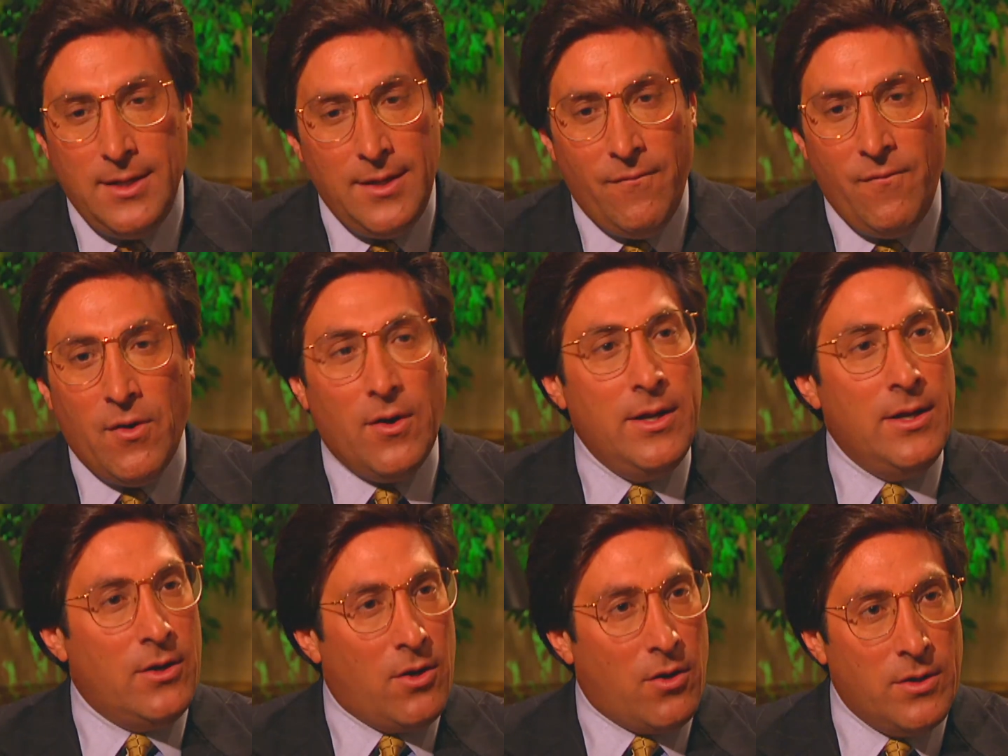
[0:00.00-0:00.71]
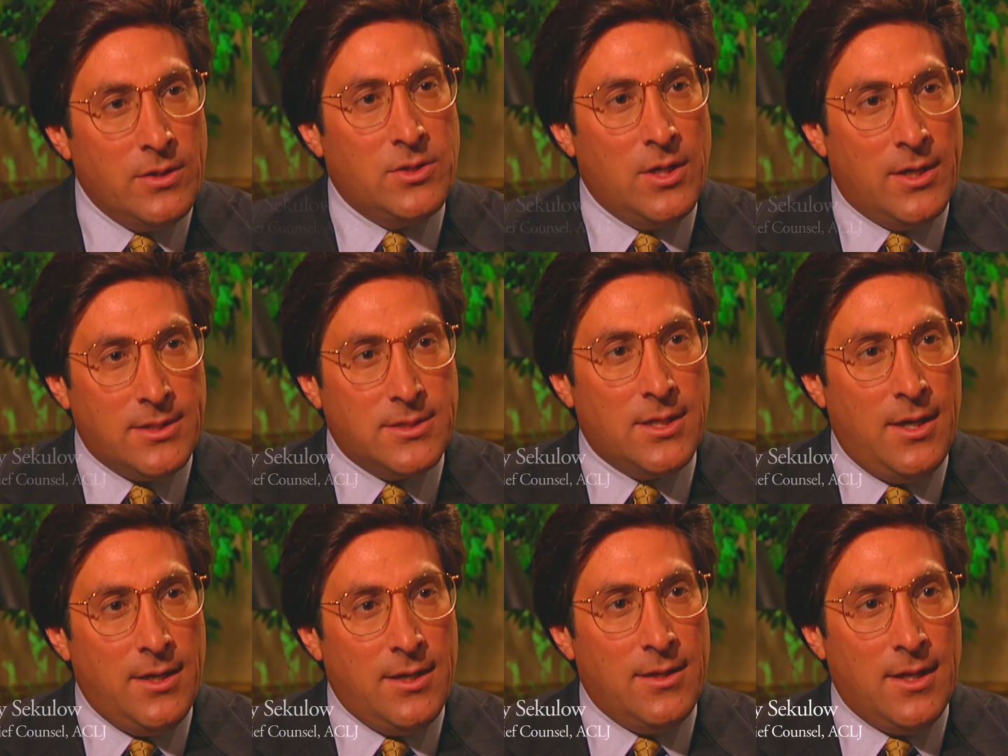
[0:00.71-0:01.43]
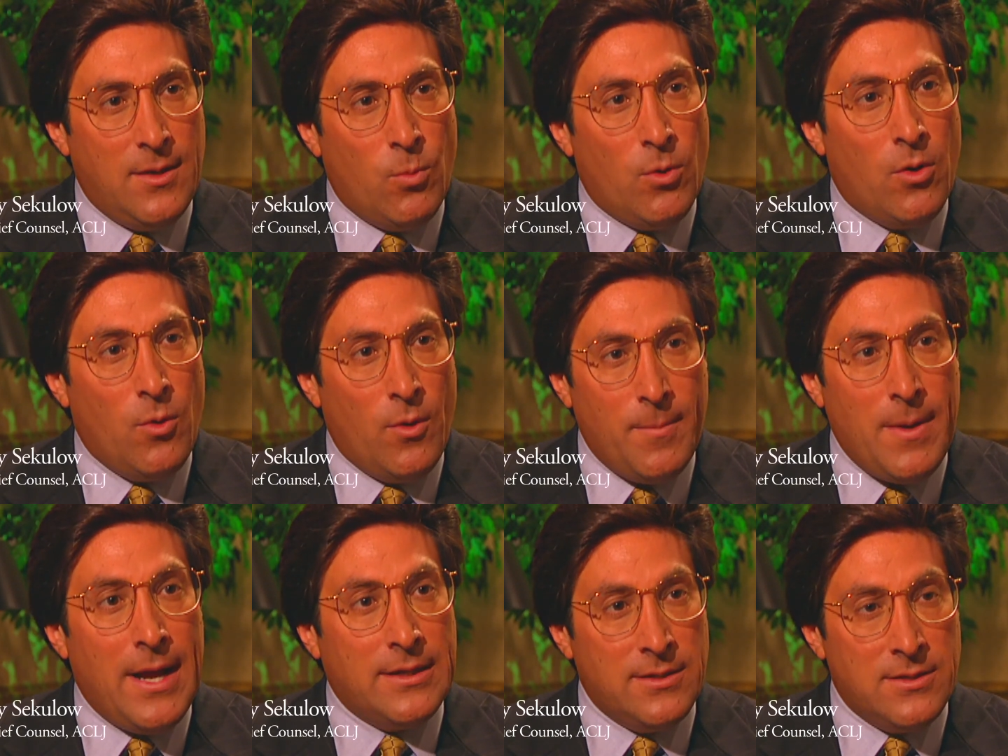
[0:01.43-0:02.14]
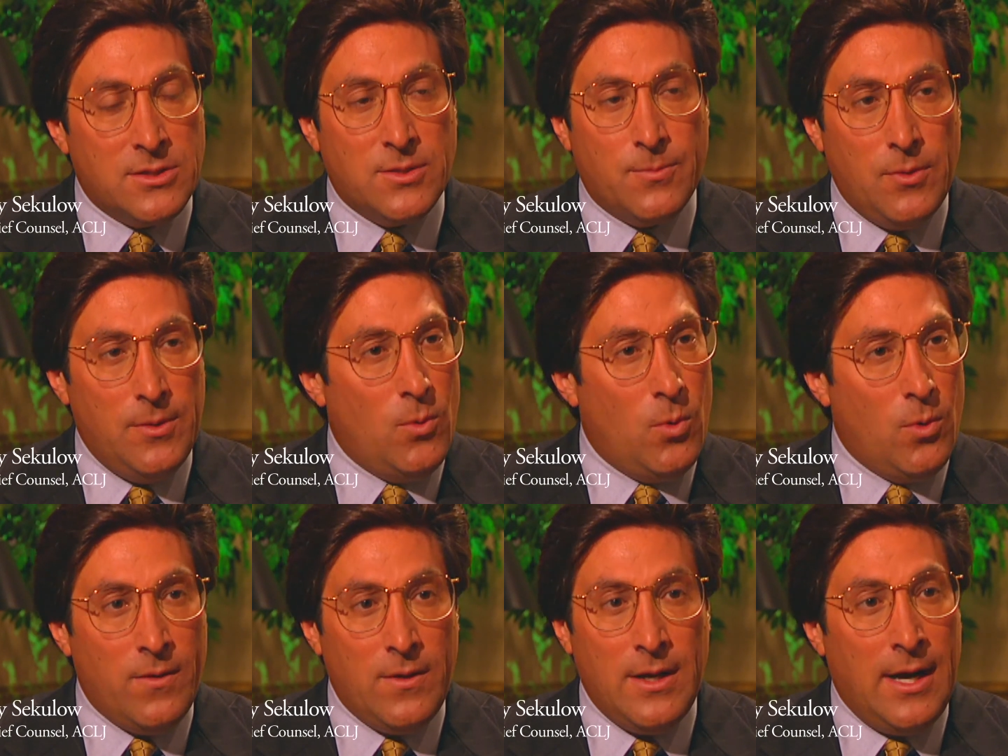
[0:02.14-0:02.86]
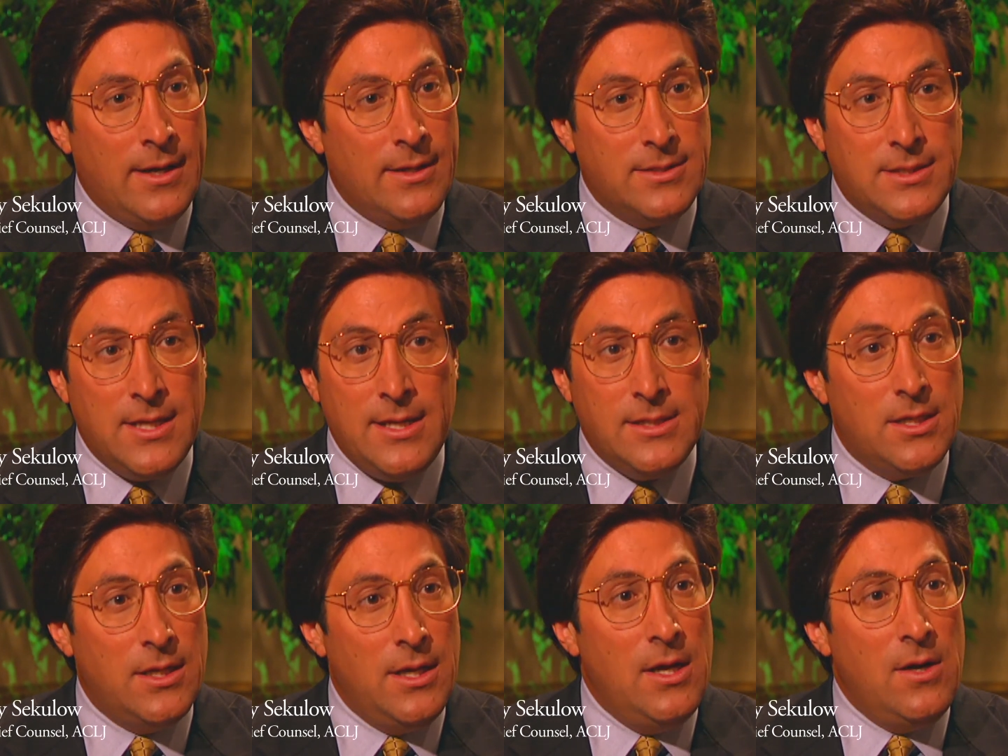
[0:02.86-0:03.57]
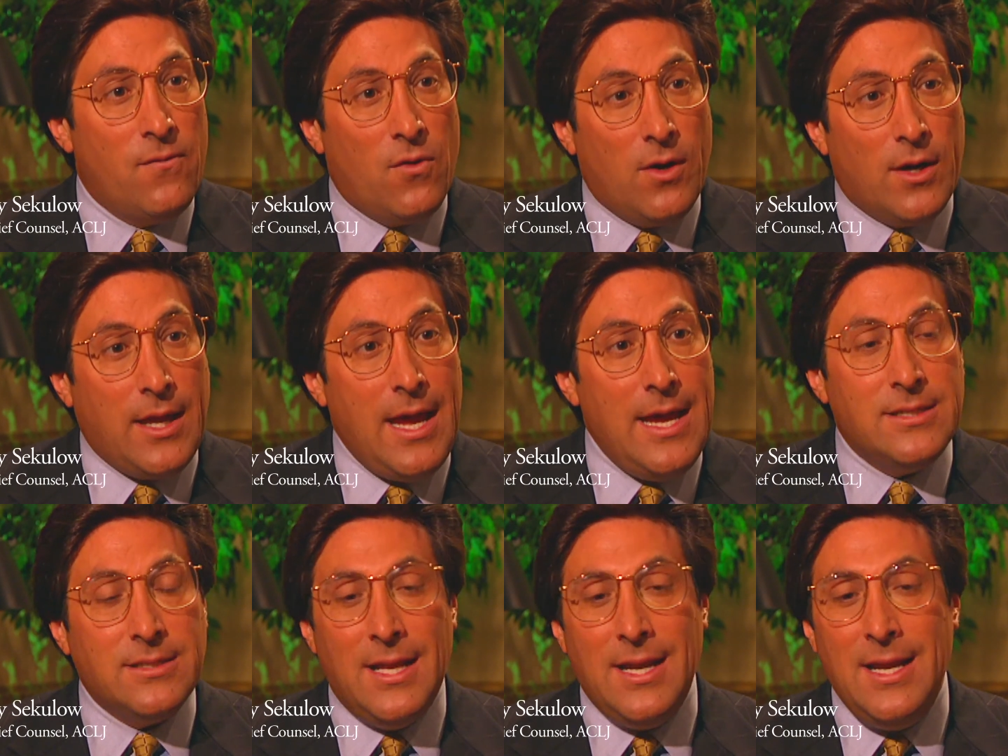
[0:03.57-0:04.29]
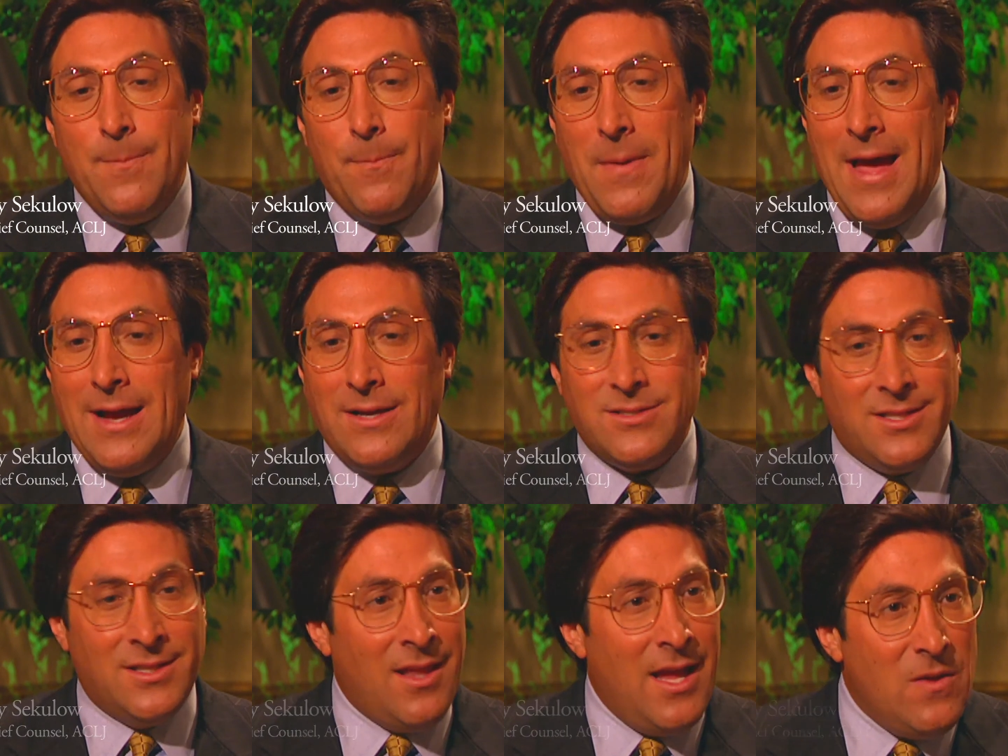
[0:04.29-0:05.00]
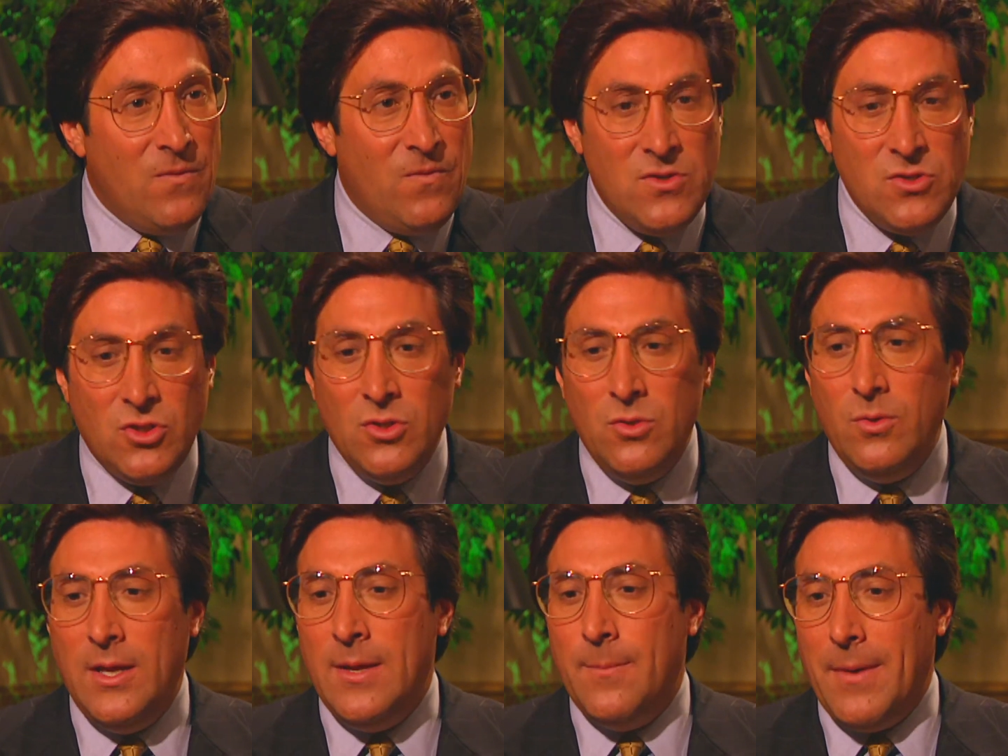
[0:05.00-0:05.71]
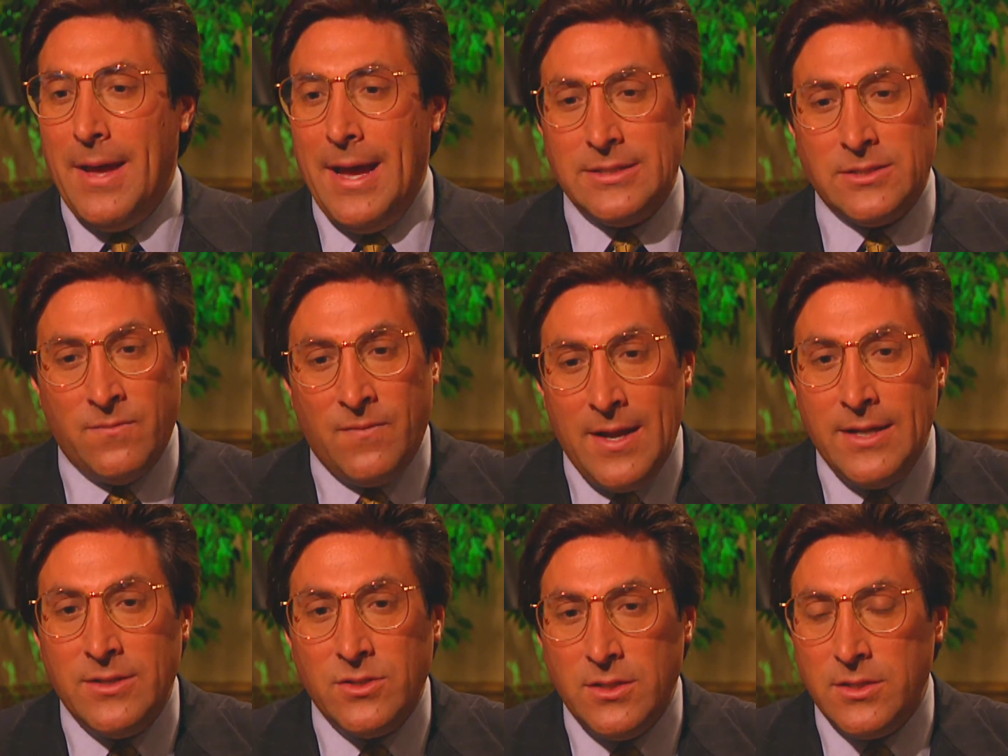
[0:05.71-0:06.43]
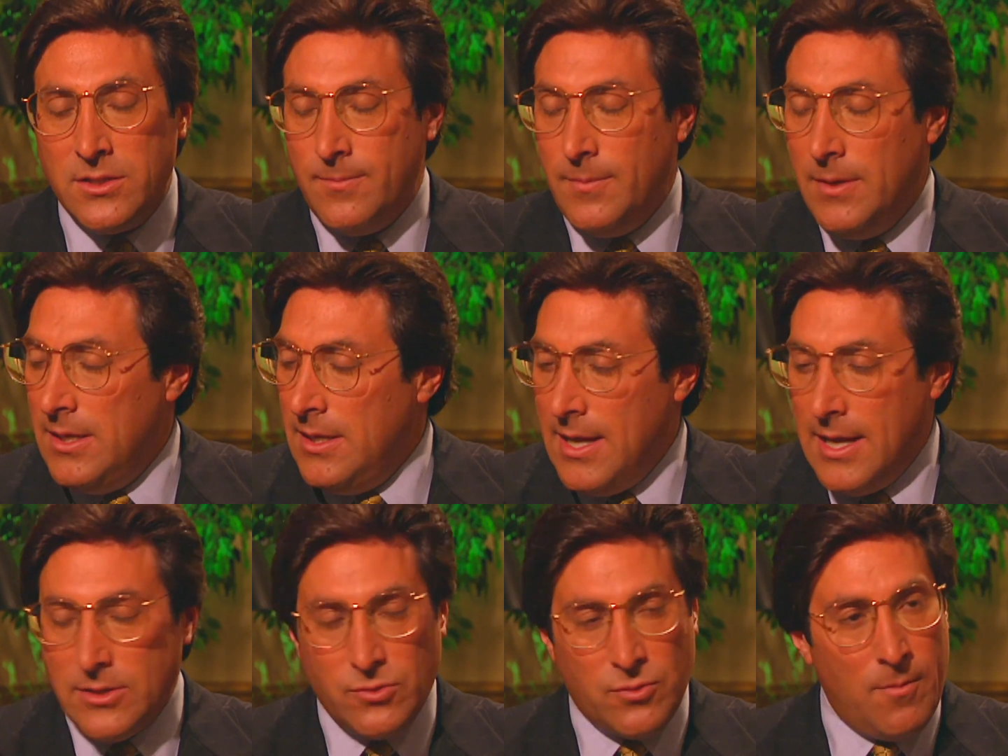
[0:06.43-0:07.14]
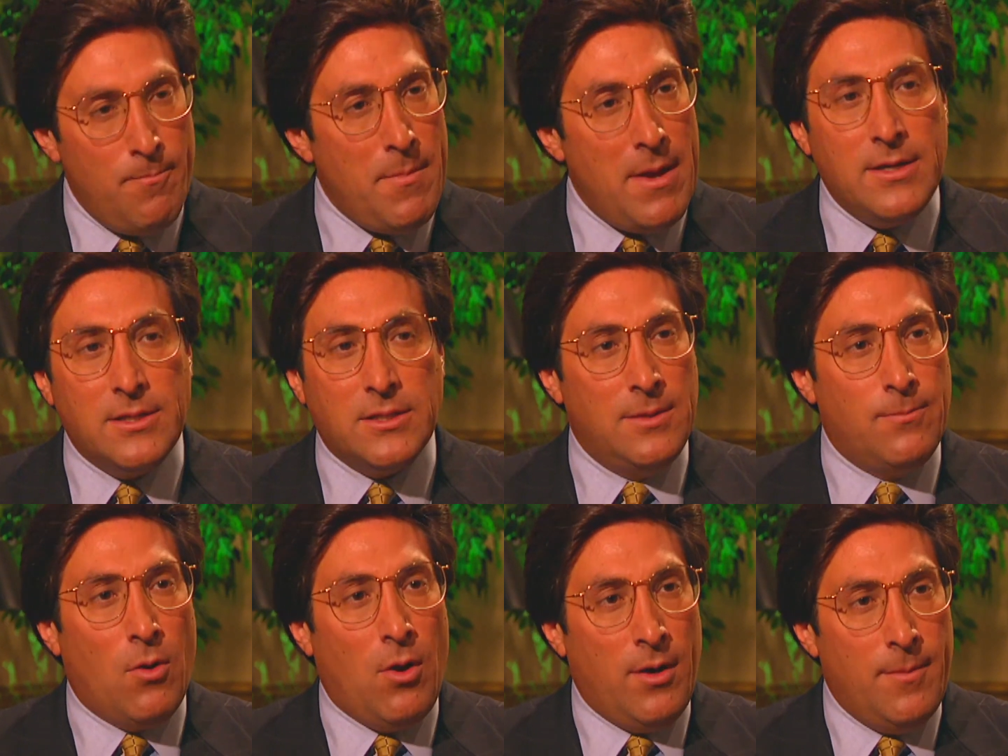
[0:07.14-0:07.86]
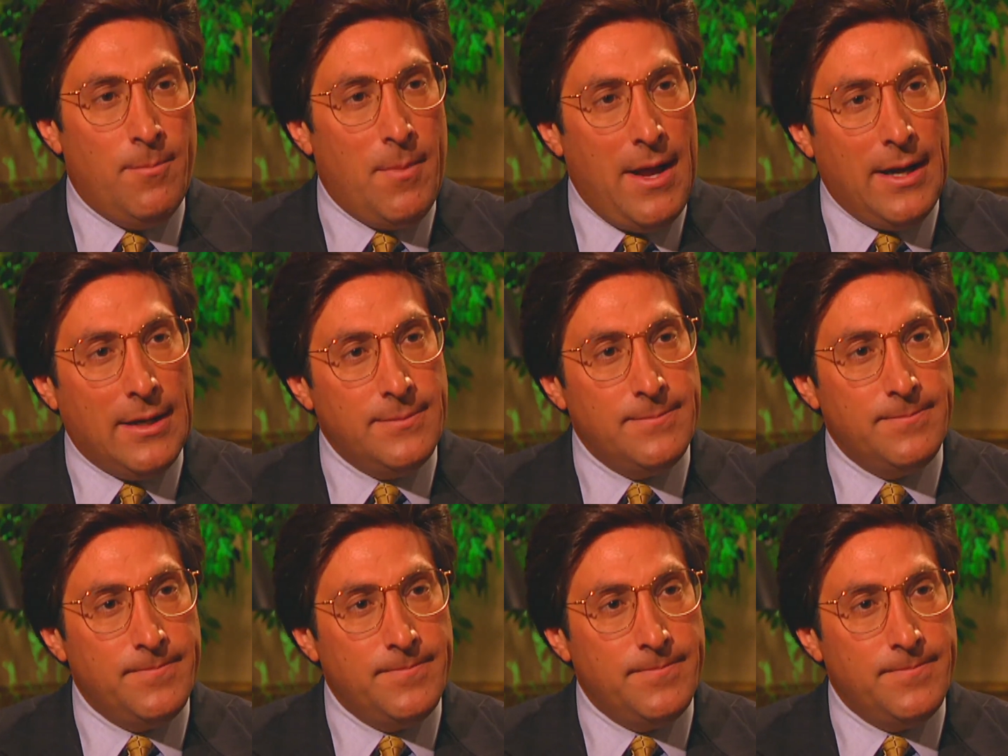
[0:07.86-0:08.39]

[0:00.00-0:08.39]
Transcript: very encouraged and excited that we're going back to the Supreme Court of the United States for a case that impacts the life issue, impacts evangelism, has tremendously broad impact.